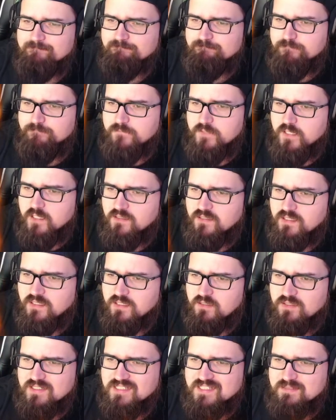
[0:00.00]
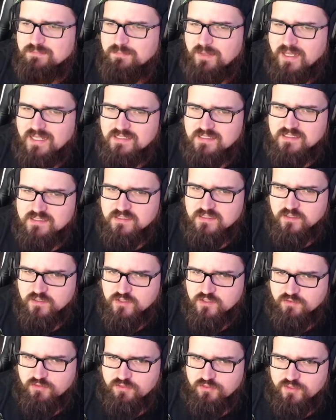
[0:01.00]
Not that you expect
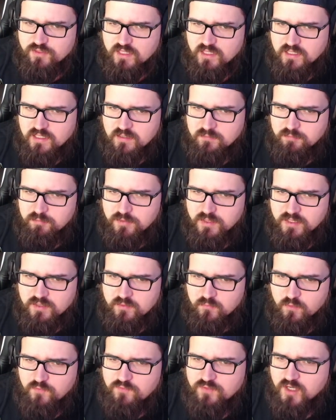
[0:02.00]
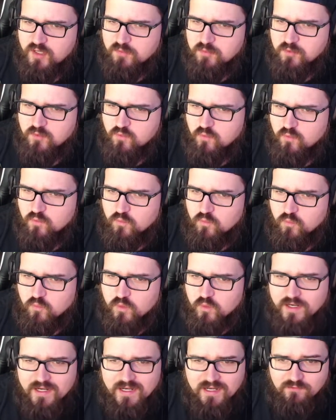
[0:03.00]
such a thing, but with Narbo,
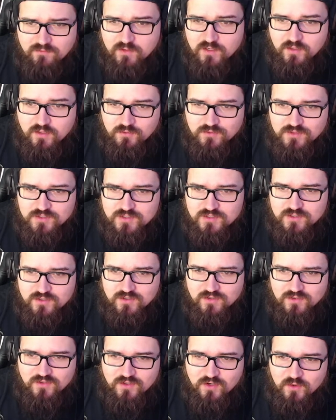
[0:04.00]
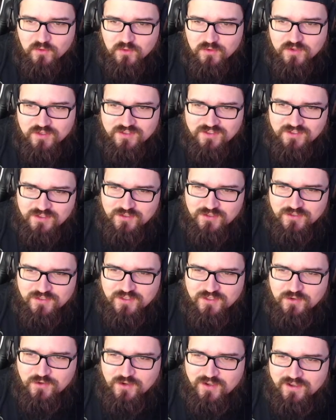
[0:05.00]
one never knows. Though,
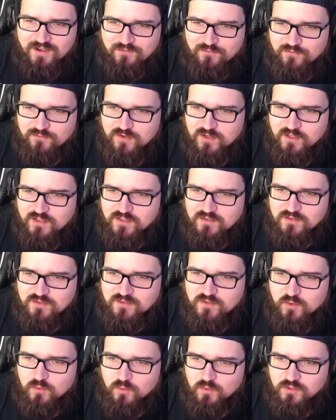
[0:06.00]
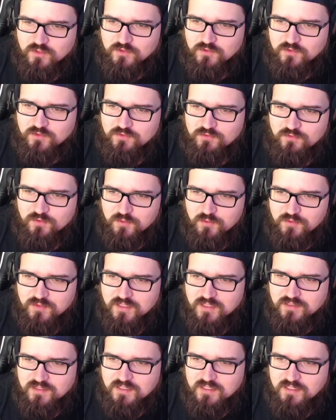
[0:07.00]
you have told your crew
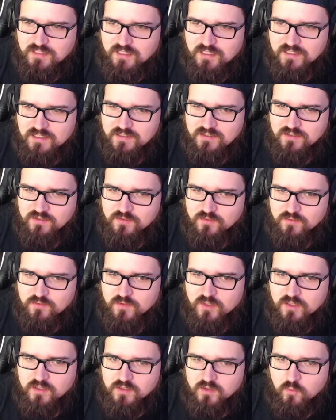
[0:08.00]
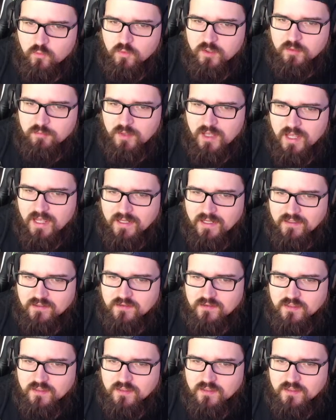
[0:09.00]
that he and you go way back.